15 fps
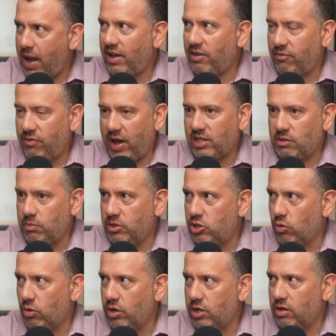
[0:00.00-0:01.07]
vast
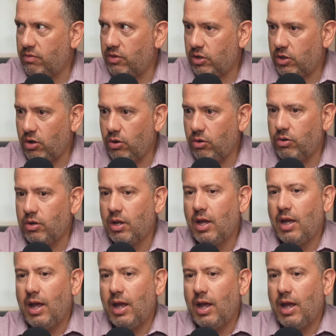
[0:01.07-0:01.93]
majority of the code,